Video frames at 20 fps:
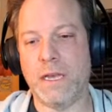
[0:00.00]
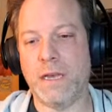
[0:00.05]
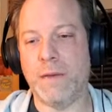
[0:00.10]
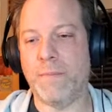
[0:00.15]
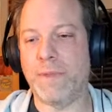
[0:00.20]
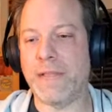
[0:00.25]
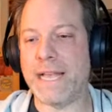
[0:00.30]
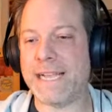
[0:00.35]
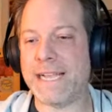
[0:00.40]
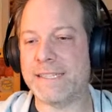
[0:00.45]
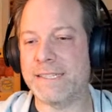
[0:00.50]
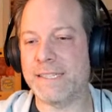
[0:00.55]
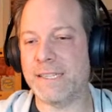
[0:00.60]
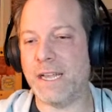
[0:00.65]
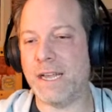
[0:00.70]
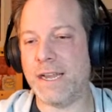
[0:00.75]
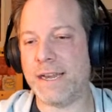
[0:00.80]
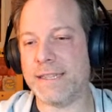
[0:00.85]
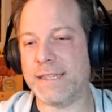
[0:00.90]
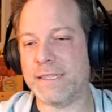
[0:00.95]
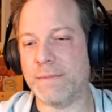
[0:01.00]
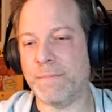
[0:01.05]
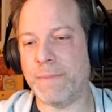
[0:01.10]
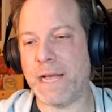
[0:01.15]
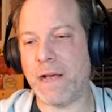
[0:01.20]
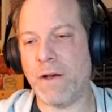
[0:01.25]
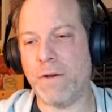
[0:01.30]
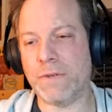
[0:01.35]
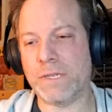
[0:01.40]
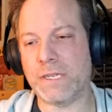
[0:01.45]
Black Sun. It's
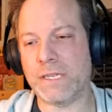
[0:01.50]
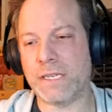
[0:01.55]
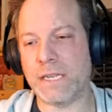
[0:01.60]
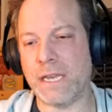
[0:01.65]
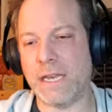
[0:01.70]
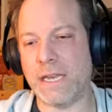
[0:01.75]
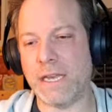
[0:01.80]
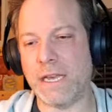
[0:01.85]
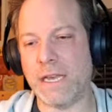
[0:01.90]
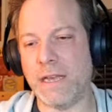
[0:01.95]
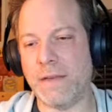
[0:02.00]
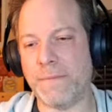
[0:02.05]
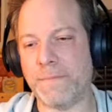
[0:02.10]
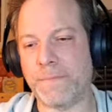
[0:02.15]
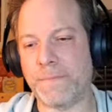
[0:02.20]
about there's